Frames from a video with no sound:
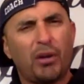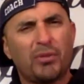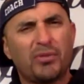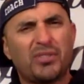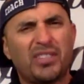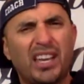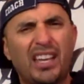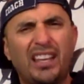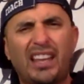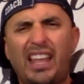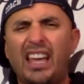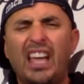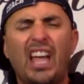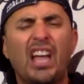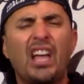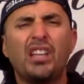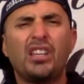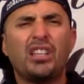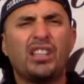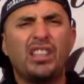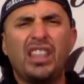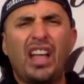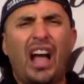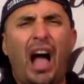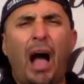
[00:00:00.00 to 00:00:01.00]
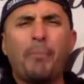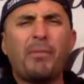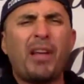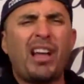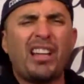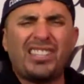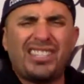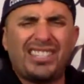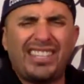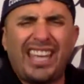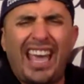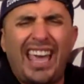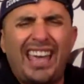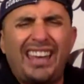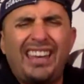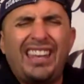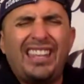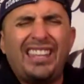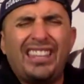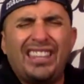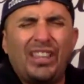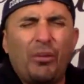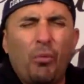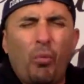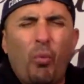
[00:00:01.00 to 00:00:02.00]
You get what I'm saying? Like, I'm not
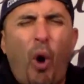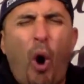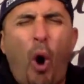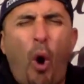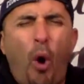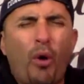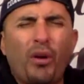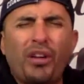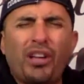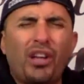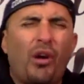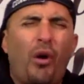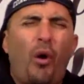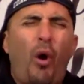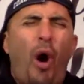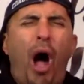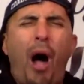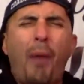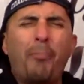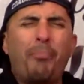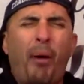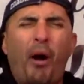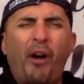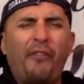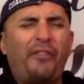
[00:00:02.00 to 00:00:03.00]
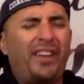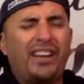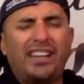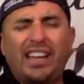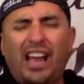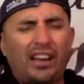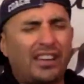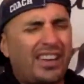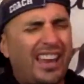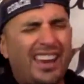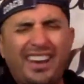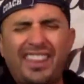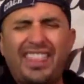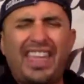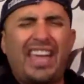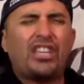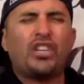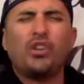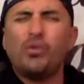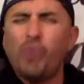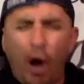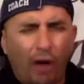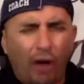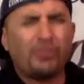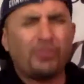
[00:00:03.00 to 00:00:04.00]
saying that, whoa, I'm perfect,
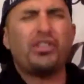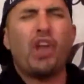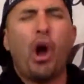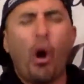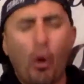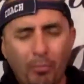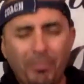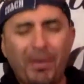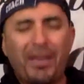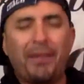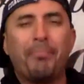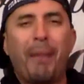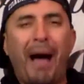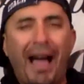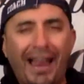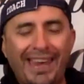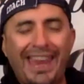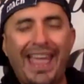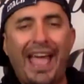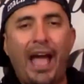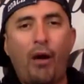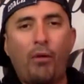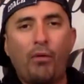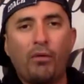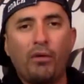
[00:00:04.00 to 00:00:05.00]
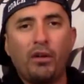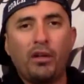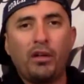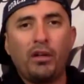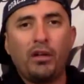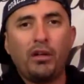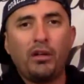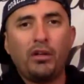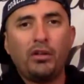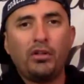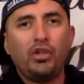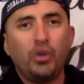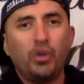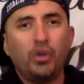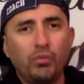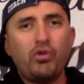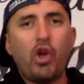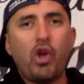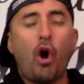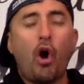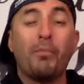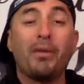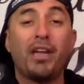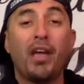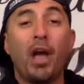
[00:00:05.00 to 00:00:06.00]
none of that. You all know me by now.
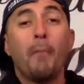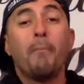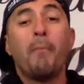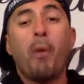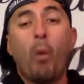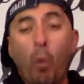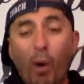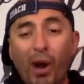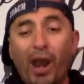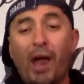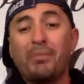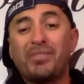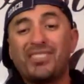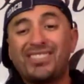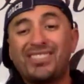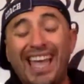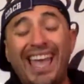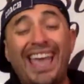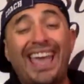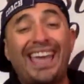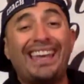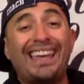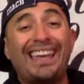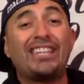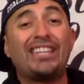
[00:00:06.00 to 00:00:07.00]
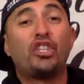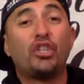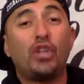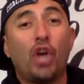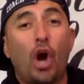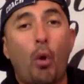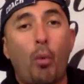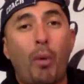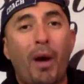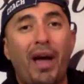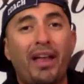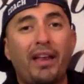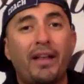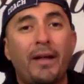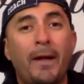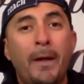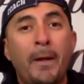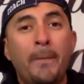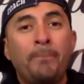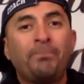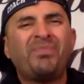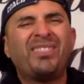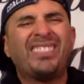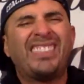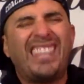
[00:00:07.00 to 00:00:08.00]
You know me. But what I'm saying is, you know
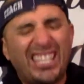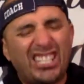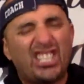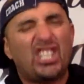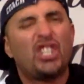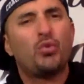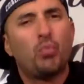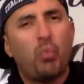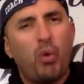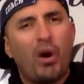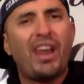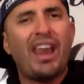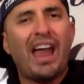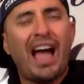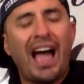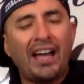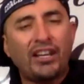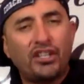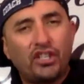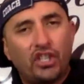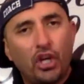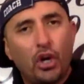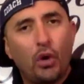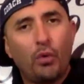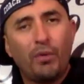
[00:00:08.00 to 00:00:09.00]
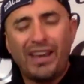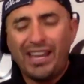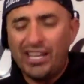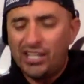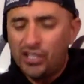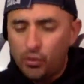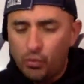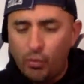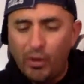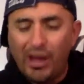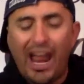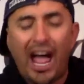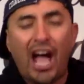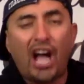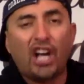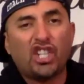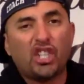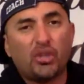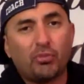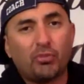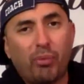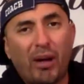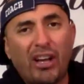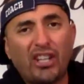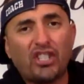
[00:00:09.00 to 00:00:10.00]
what? This is what I do, and this is
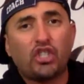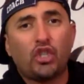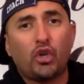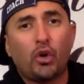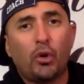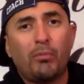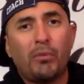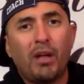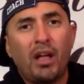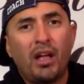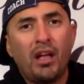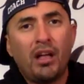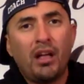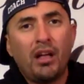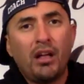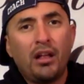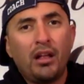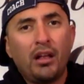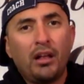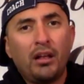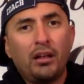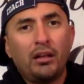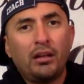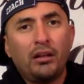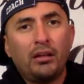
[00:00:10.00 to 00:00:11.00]
what I express to them.